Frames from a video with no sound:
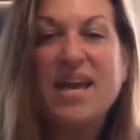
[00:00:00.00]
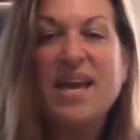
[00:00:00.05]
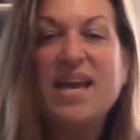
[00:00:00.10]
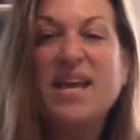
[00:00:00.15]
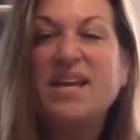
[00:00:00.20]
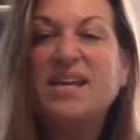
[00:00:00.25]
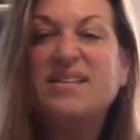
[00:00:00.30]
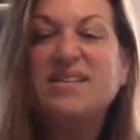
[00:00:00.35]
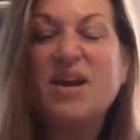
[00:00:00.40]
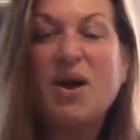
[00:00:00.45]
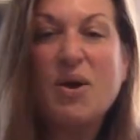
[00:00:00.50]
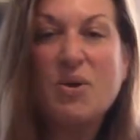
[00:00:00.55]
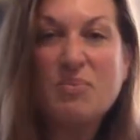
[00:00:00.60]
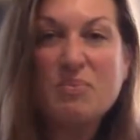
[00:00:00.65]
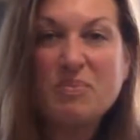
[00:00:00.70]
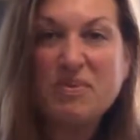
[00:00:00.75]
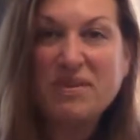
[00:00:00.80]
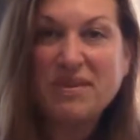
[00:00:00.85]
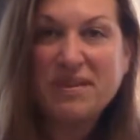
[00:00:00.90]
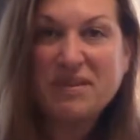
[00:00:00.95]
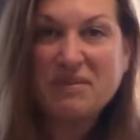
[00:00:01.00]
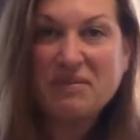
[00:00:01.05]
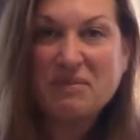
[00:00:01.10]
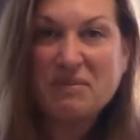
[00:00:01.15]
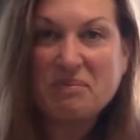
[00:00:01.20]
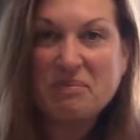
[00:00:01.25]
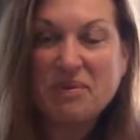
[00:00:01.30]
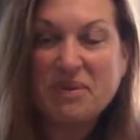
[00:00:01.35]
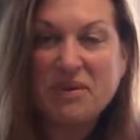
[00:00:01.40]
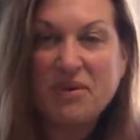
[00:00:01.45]
It is
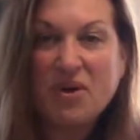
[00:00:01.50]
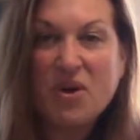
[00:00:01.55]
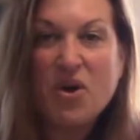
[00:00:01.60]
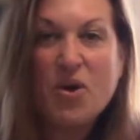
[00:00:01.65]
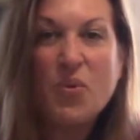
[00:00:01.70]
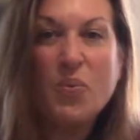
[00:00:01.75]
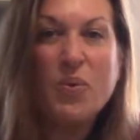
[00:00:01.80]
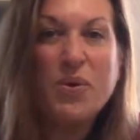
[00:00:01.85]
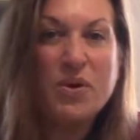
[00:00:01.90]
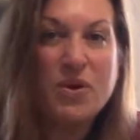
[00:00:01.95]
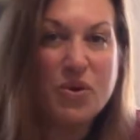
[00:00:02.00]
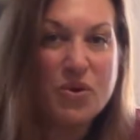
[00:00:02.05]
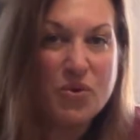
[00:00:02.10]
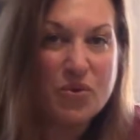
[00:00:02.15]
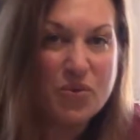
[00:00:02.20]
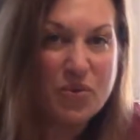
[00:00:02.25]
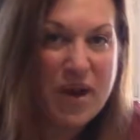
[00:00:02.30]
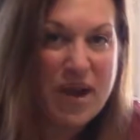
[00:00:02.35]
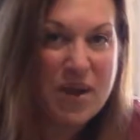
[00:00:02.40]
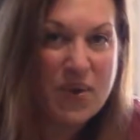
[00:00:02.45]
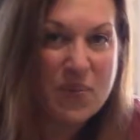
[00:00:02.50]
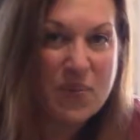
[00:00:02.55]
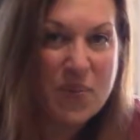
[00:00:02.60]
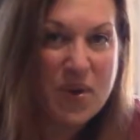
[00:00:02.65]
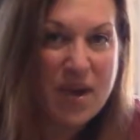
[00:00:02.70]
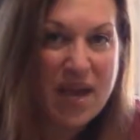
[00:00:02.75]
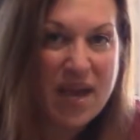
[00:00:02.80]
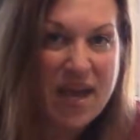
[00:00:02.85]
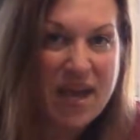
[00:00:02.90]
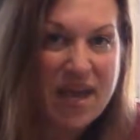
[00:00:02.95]
unbelievable. What a great
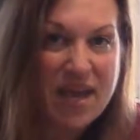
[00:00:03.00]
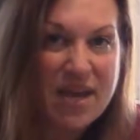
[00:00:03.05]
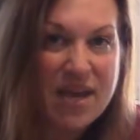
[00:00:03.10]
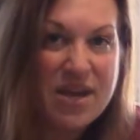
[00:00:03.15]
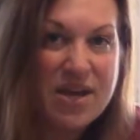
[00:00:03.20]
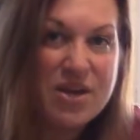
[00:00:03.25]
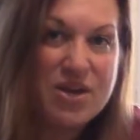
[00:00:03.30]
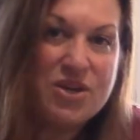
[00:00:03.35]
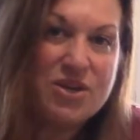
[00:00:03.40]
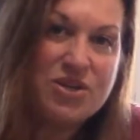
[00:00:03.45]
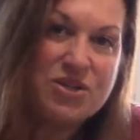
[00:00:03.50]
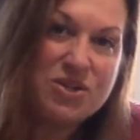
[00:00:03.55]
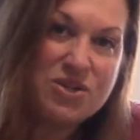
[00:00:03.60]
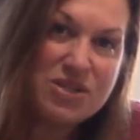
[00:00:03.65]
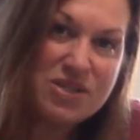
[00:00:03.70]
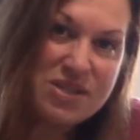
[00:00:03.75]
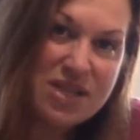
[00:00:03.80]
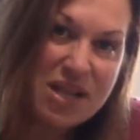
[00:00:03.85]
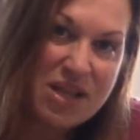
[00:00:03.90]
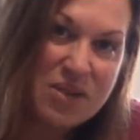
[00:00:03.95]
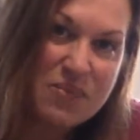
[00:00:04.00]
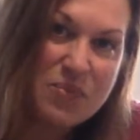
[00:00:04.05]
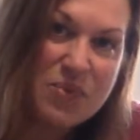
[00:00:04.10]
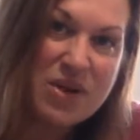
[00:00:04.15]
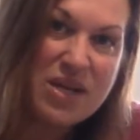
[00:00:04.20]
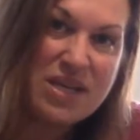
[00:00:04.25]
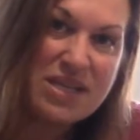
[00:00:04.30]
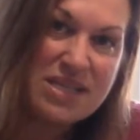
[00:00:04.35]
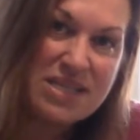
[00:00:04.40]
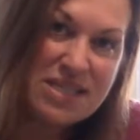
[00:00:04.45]
way to
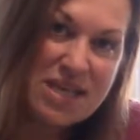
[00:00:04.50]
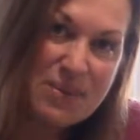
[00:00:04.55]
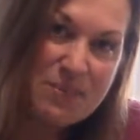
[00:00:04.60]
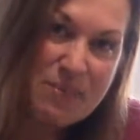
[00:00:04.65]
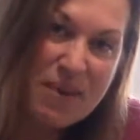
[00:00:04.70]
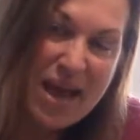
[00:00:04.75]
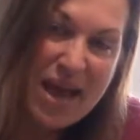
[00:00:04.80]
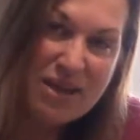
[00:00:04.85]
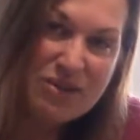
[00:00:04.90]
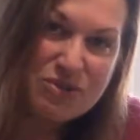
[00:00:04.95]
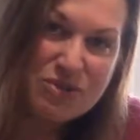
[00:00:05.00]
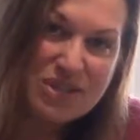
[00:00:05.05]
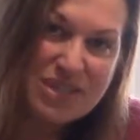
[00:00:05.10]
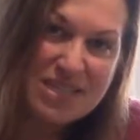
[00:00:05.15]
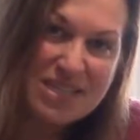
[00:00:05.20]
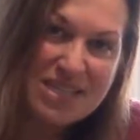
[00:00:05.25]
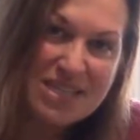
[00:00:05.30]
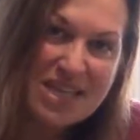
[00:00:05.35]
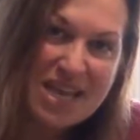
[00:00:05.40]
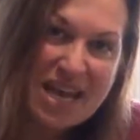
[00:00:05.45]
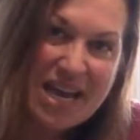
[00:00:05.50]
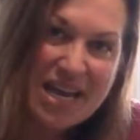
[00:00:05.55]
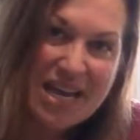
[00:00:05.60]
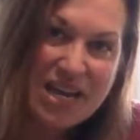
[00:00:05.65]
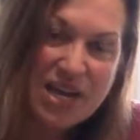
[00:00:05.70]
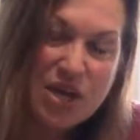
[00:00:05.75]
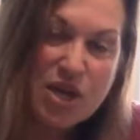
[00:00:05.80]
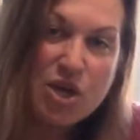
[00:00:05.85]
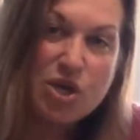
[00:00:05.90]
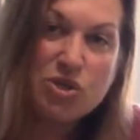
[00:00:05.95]
celebrate St. Patrick's Day.
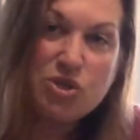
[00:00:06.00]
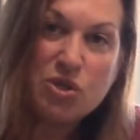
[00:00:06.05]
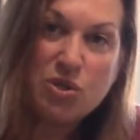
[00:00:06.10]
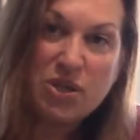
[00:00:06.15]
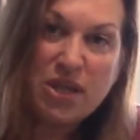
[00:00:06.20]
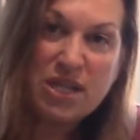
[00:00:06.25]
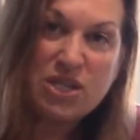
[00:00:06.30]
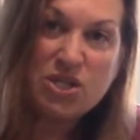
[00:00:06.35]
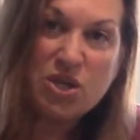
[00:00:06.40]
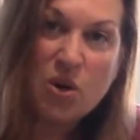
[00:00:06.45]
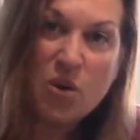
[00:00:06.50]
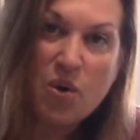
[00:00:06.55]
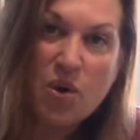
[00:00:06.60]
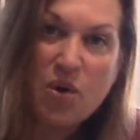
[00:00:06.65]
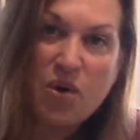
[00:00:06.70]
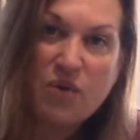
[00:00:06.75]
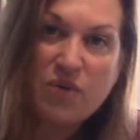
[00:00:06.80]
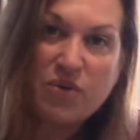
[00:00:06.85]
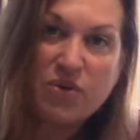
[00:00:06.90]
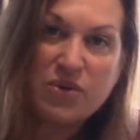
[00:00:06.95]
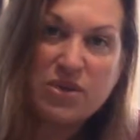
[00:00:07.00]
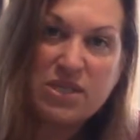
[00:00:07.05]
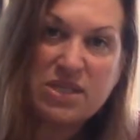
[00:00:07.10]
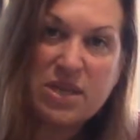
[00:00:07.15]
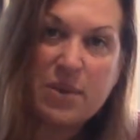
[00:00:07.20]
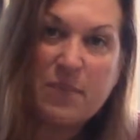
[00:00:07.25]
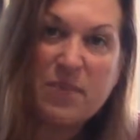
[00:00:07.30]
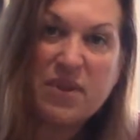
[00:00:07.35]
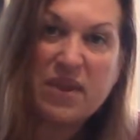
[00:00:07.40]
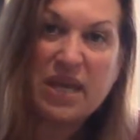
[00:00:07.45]
So let's go over
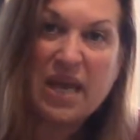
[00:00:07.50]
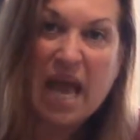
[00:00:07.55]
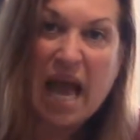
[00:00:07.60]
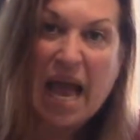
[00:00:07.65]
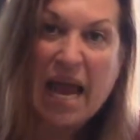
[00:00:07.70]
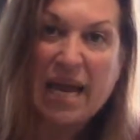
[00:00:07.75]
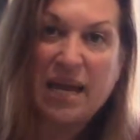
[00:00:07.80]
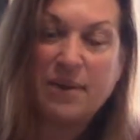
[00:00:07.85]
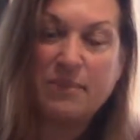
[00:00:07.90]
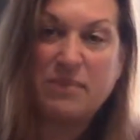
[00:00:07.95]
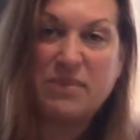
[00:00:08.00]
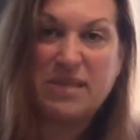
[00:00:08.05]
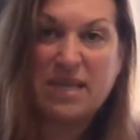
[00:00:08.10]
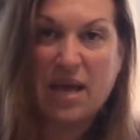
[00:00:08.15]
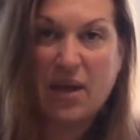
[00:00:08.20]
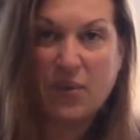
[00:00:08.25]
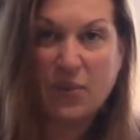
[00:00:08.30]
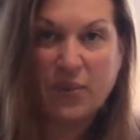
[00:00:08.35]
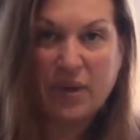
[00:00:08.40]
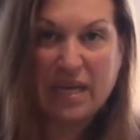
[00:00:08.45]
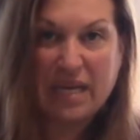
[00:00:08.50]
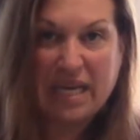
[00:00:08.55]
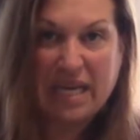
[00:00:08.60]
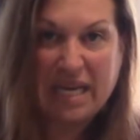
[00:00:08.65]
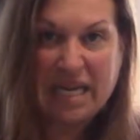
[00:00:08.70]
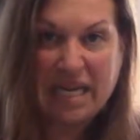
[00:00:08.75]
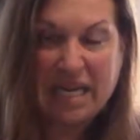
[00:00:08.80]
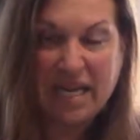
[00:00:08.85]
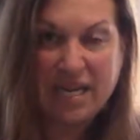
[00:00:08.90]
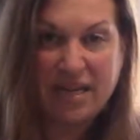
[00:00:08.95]
some of the items that we
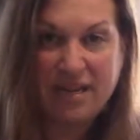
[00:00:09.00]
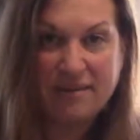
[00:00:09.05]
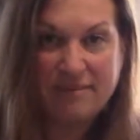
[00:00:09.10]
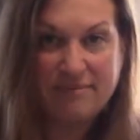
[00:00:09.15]
need.